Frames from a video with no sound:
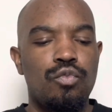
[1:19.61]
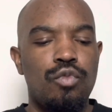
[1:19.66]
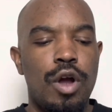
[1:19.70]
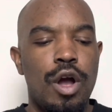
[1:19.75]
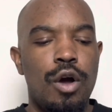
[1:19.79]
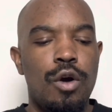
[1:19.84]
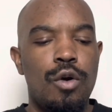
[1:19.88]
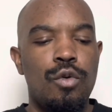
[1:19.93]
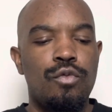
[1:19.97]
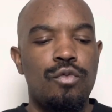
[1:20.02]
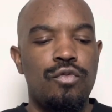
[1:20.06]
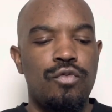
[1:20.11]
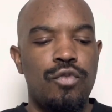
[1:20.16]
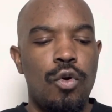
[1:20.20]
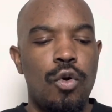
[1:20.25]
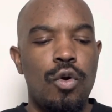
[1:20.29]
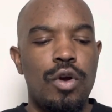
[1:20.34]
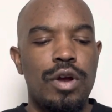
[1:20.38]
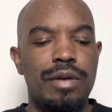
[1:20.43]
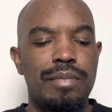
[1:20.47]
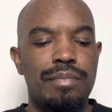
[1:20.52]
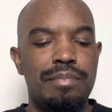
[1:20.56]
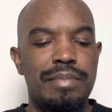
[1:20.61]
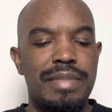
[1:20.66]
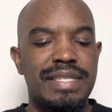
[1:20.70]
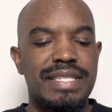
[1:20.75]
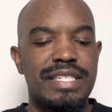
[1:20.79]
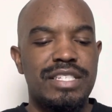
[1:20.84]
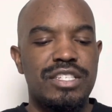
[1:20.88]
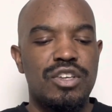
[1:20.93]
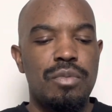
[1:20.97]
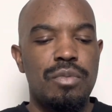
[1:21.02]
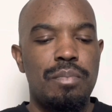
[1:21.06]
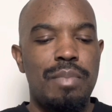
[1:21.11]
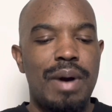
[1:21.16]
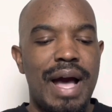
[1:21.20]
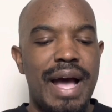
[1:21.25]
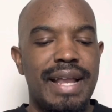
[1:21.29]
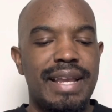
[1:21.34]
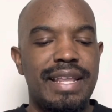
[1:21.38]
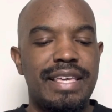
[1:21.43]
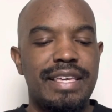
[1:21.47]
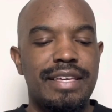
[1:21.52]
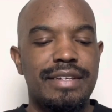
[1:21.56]
wrong for Mrs.
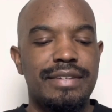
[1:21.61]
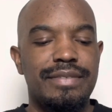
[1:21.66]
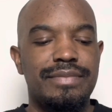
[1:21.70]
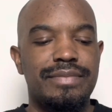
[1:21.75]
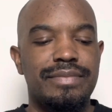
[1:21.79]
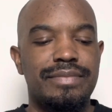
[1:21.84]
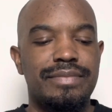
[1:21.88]
Gubadia.